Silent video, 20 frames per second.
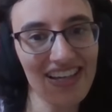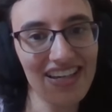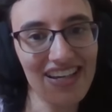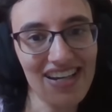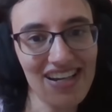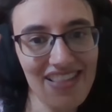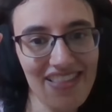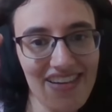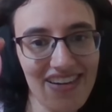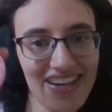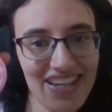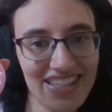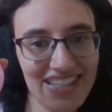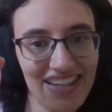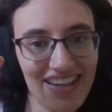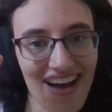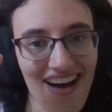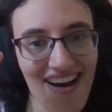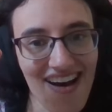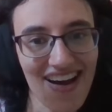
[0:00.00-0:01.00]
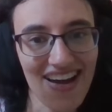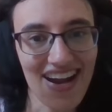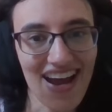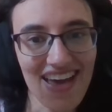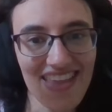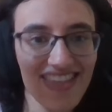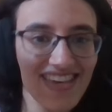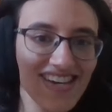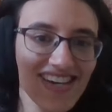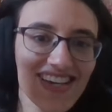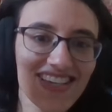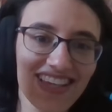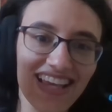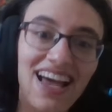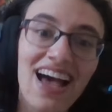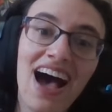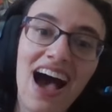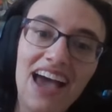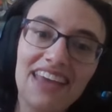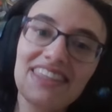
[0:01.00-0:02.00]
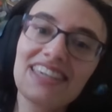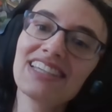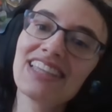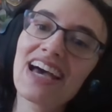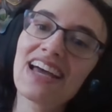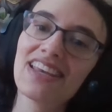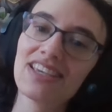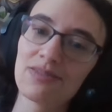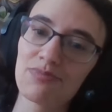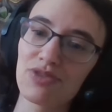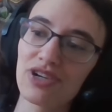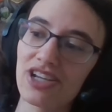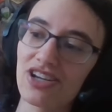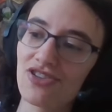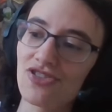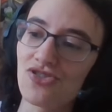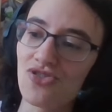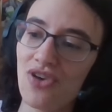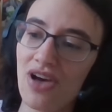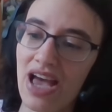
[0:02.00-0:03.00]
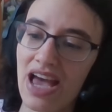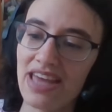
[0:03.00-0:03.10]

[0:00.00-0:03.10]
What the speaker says: Yeah, look, it's a heart. I think that is pretty cool.